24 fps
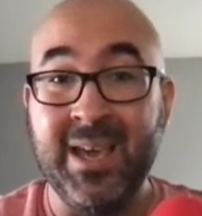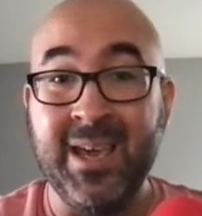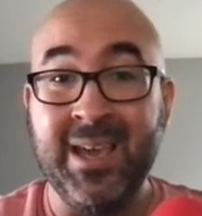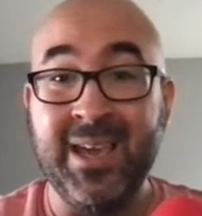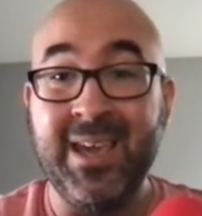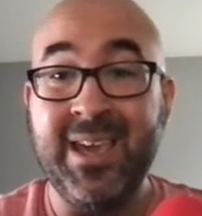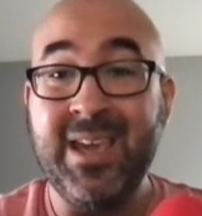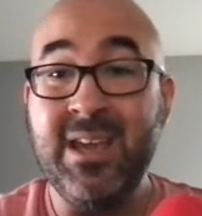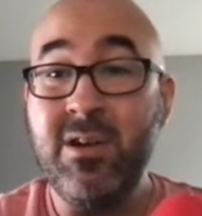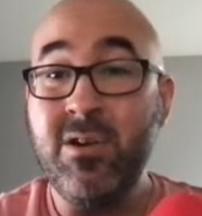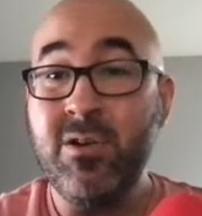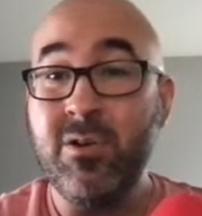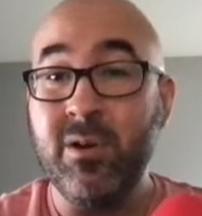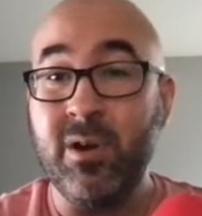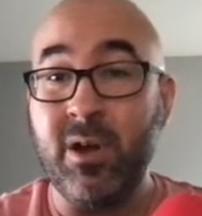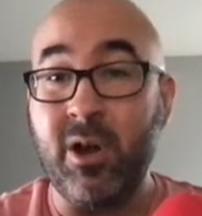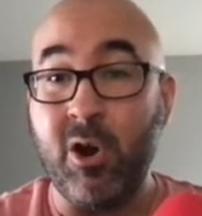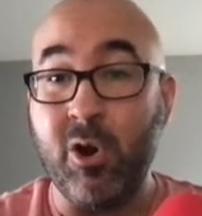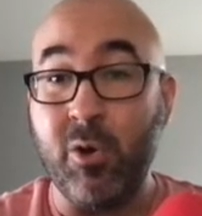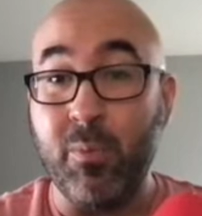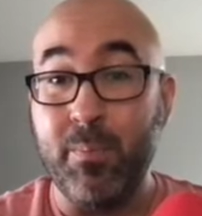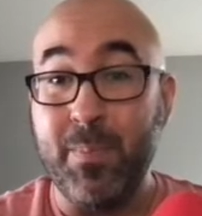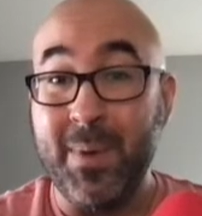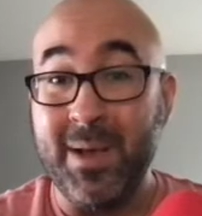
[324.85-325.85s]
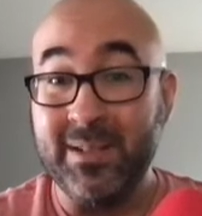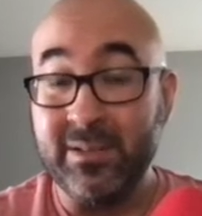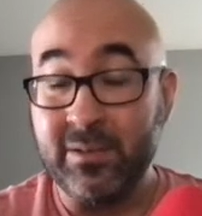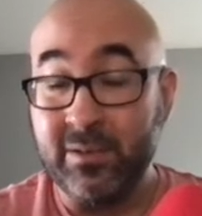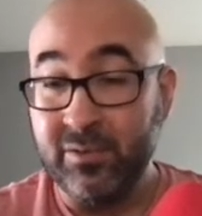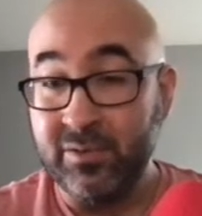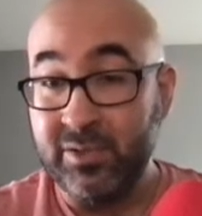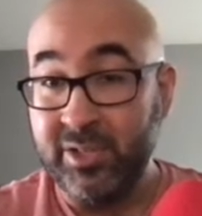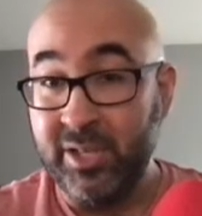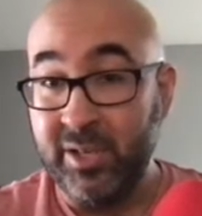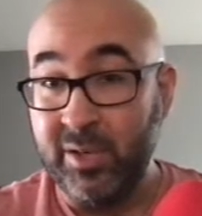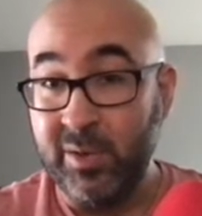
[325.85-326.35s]
Here, our best
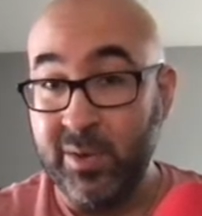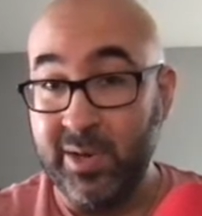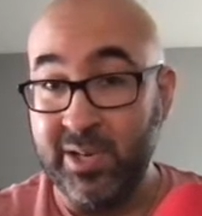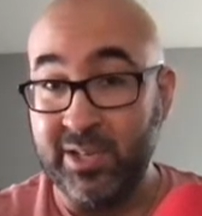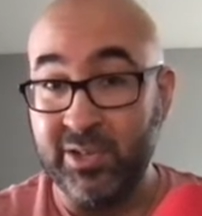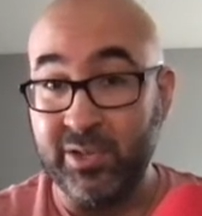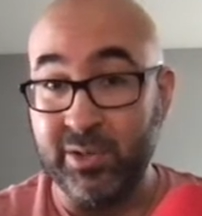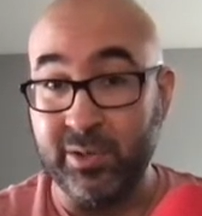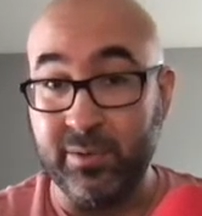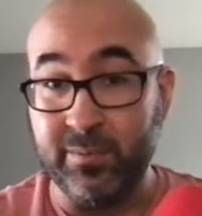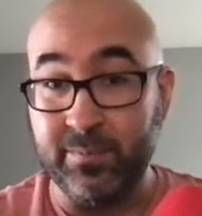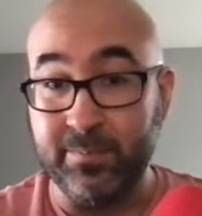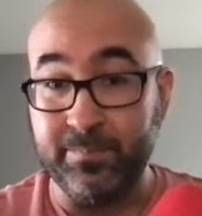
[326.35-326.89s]
continuation